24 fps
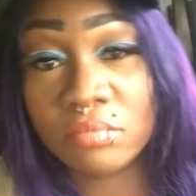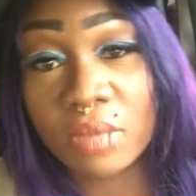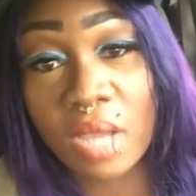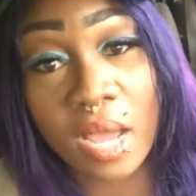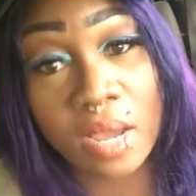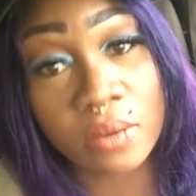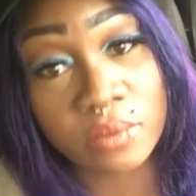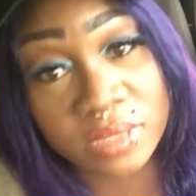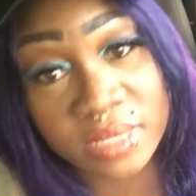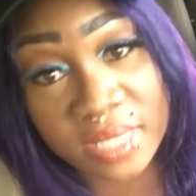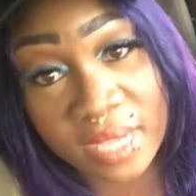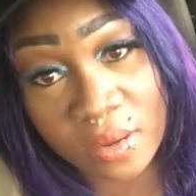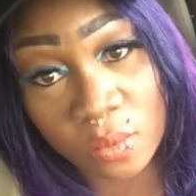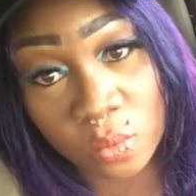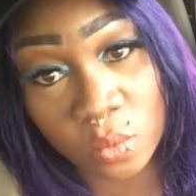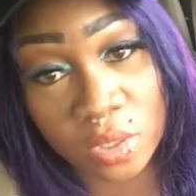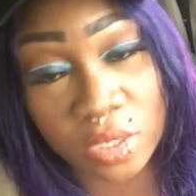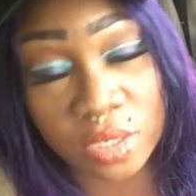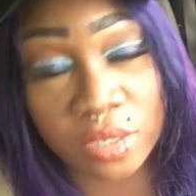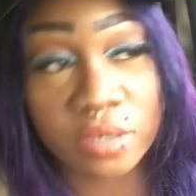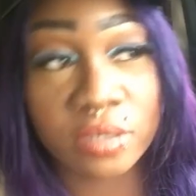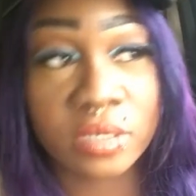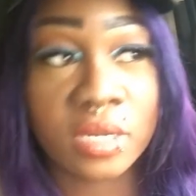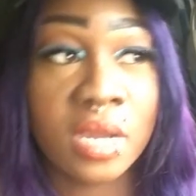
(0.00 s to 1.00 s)
I was at
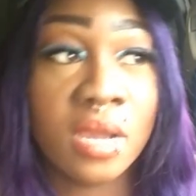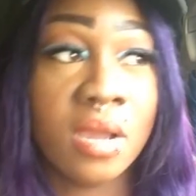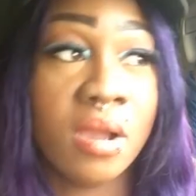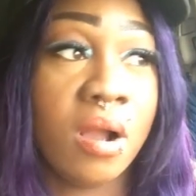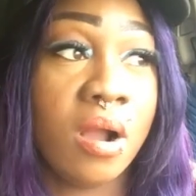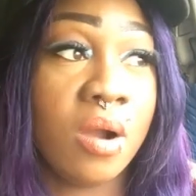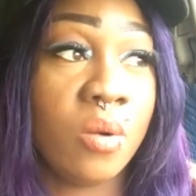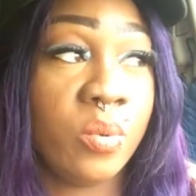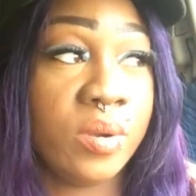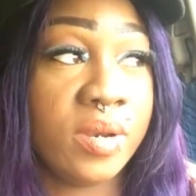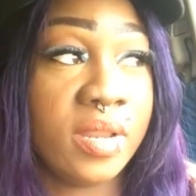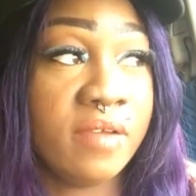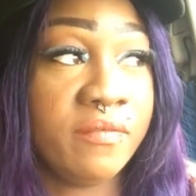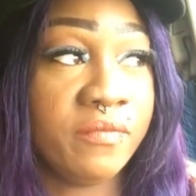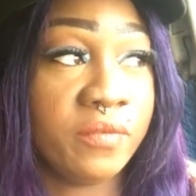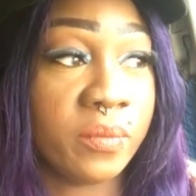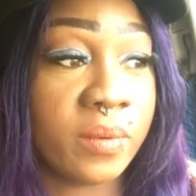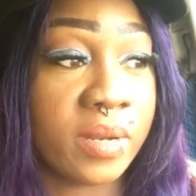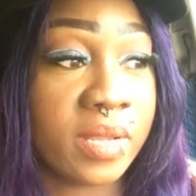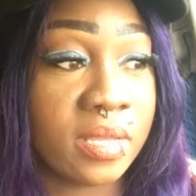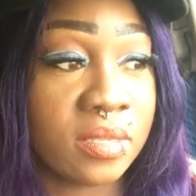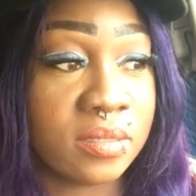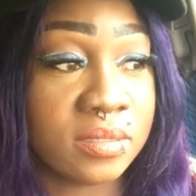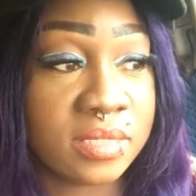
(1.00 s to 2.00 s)
work or
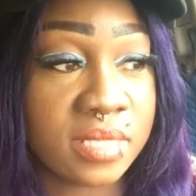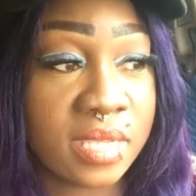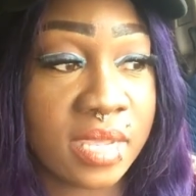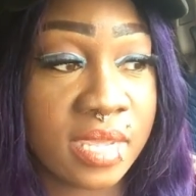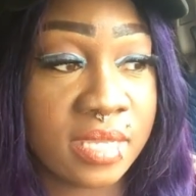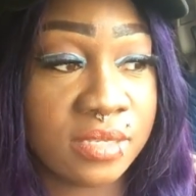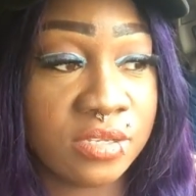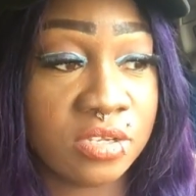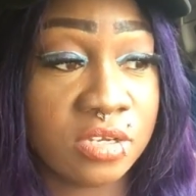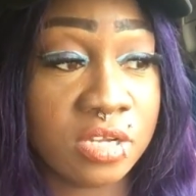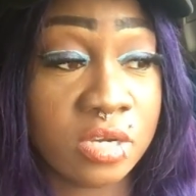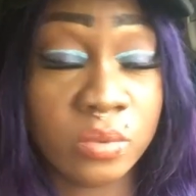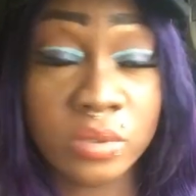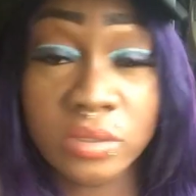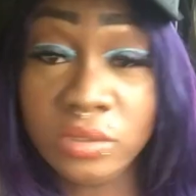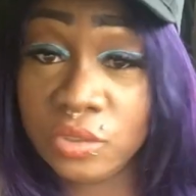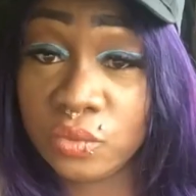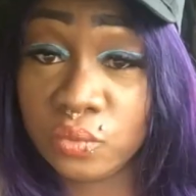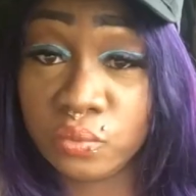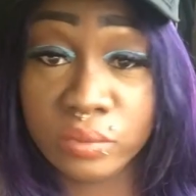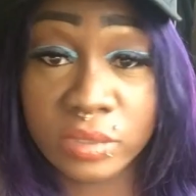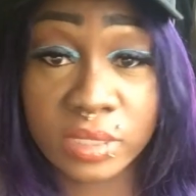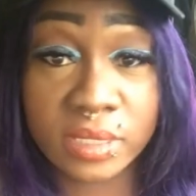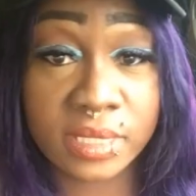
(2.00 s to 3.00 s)
whatever else. And, you know, it
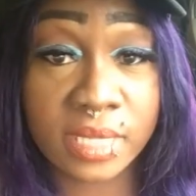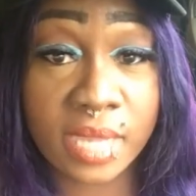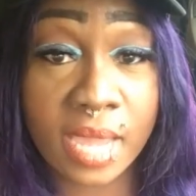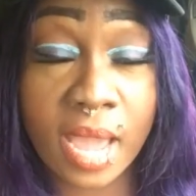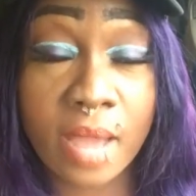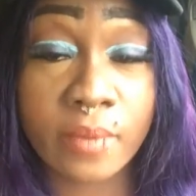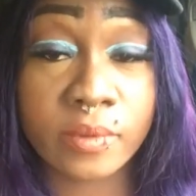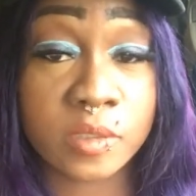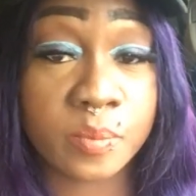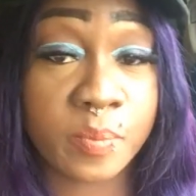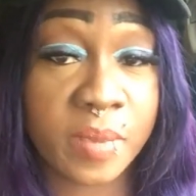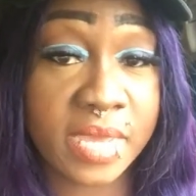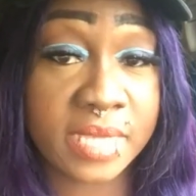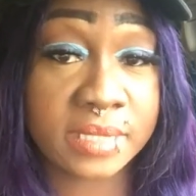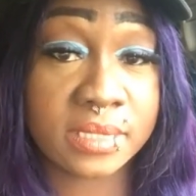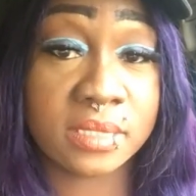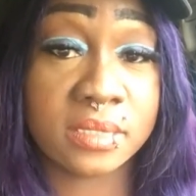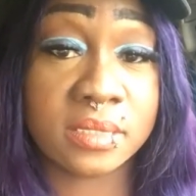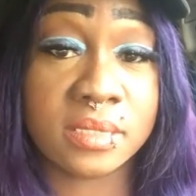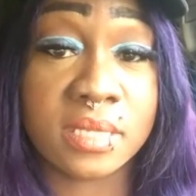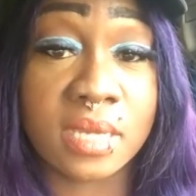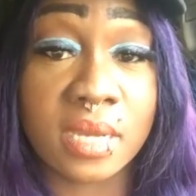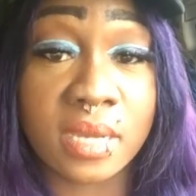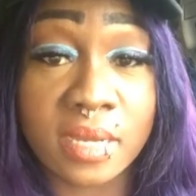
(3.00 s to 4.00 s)
was really, I was
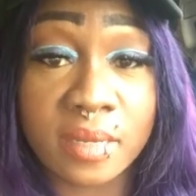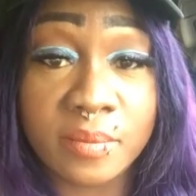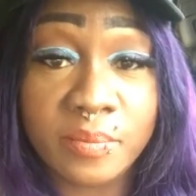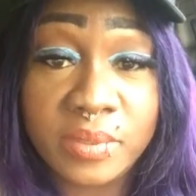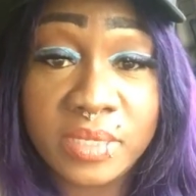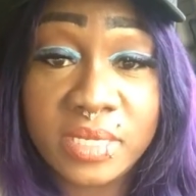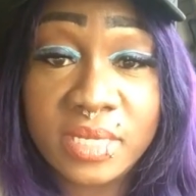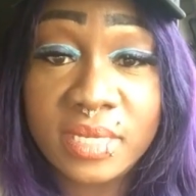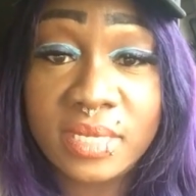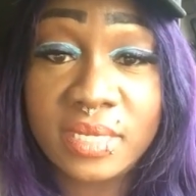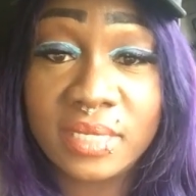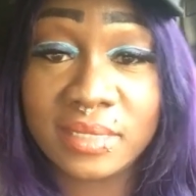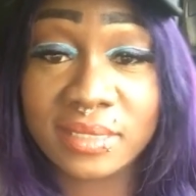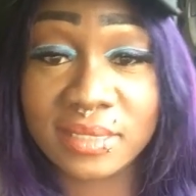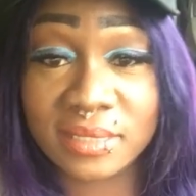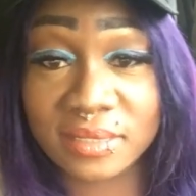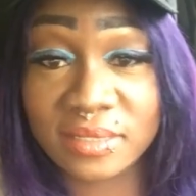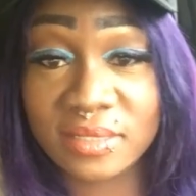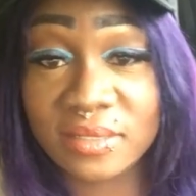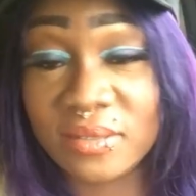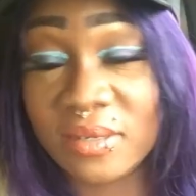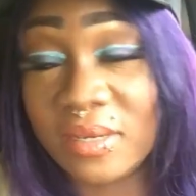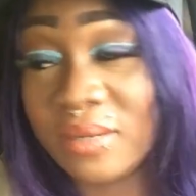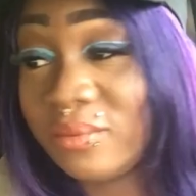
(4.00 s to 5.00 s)
passing time because,
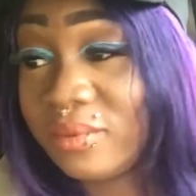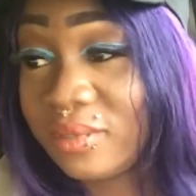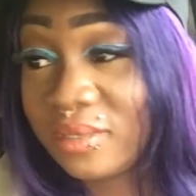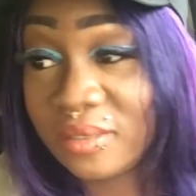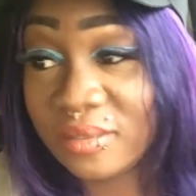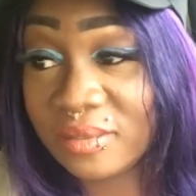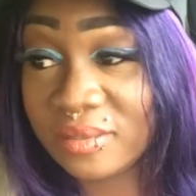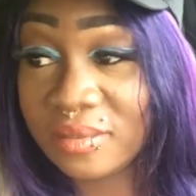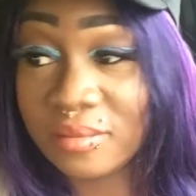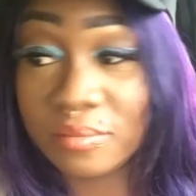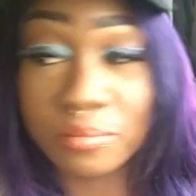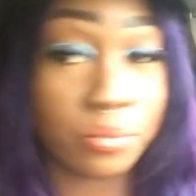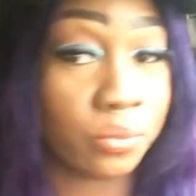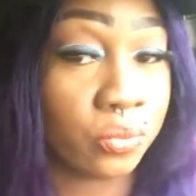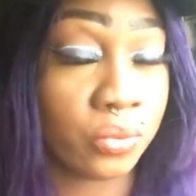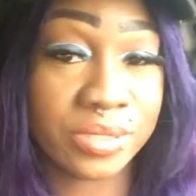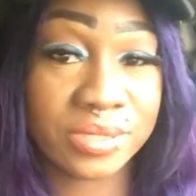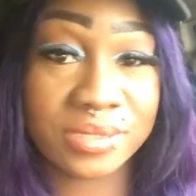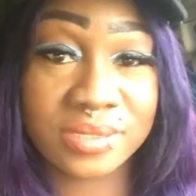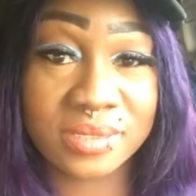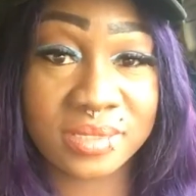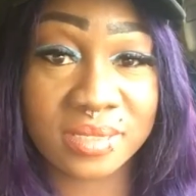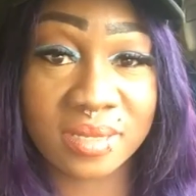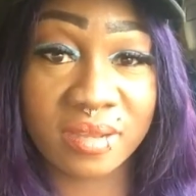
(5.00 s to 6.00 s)
you know, I was on some
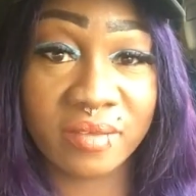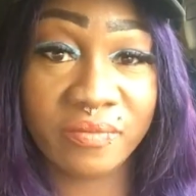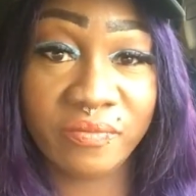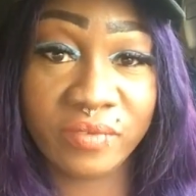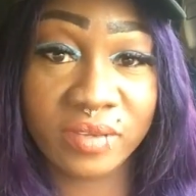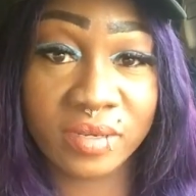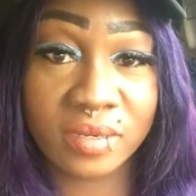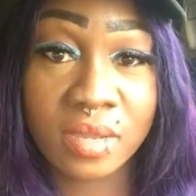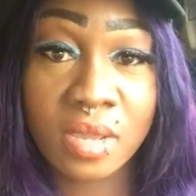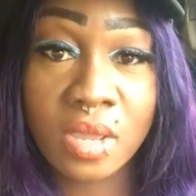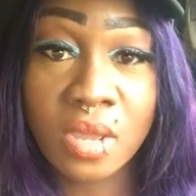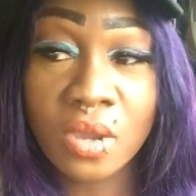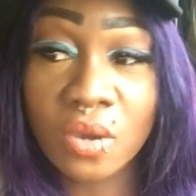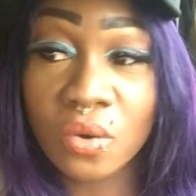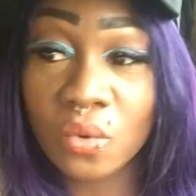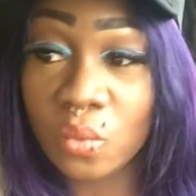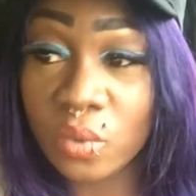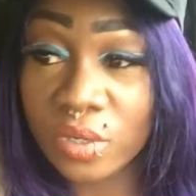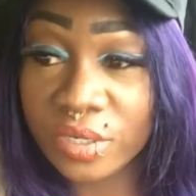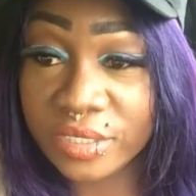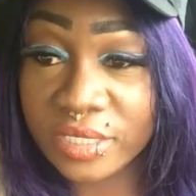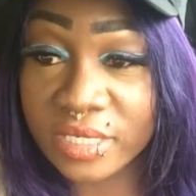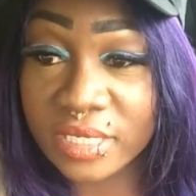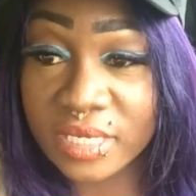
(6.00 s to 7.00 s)
board stuff and
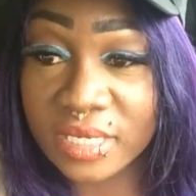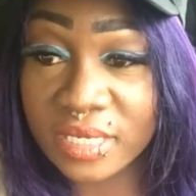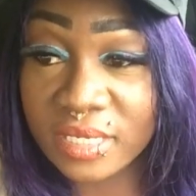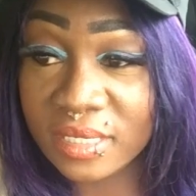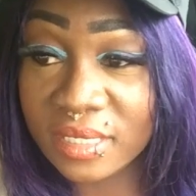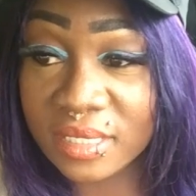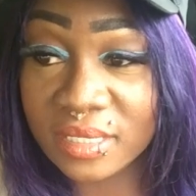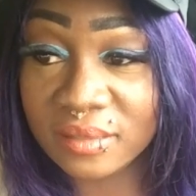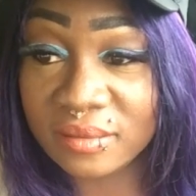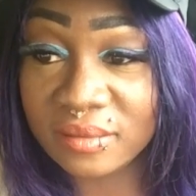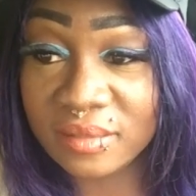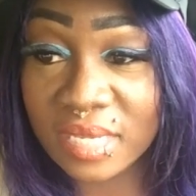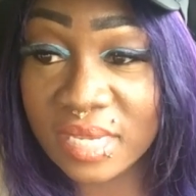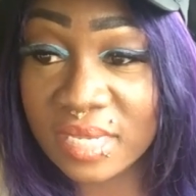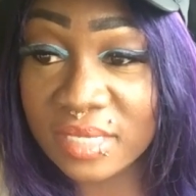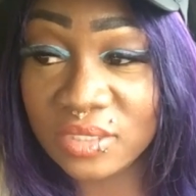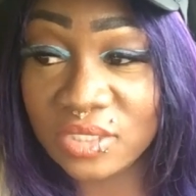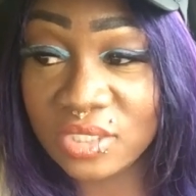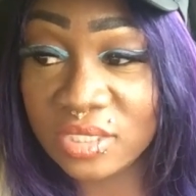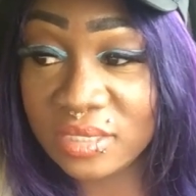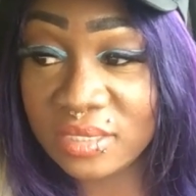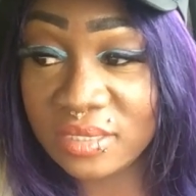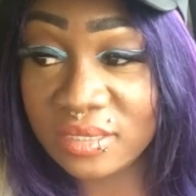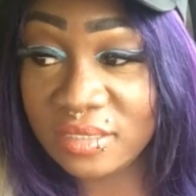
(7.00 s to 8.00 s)
working
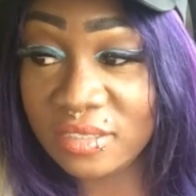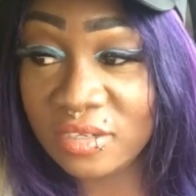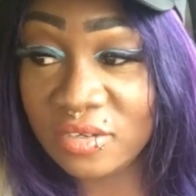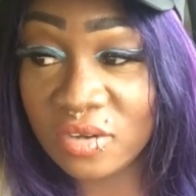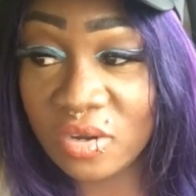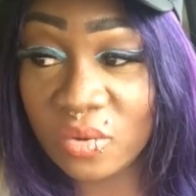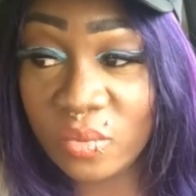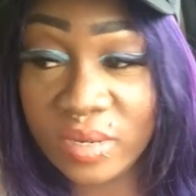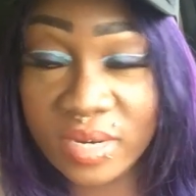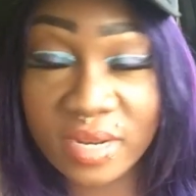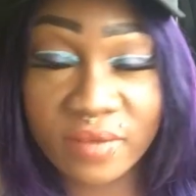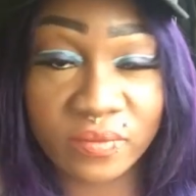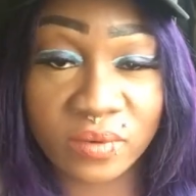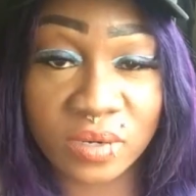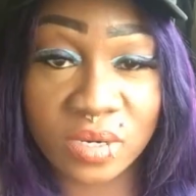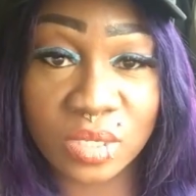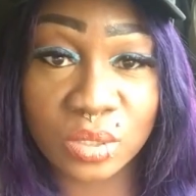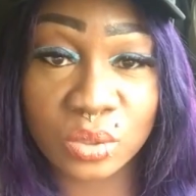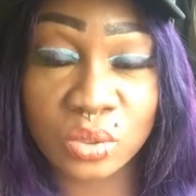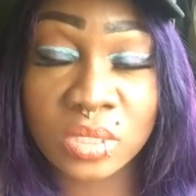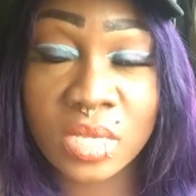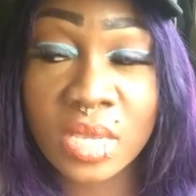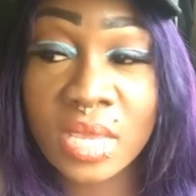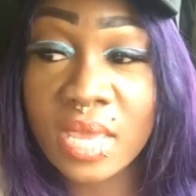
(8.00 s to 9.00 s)
and just, you know, whatever
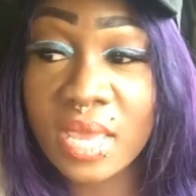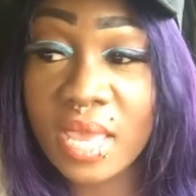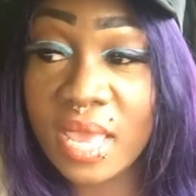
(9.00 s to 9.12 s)
else.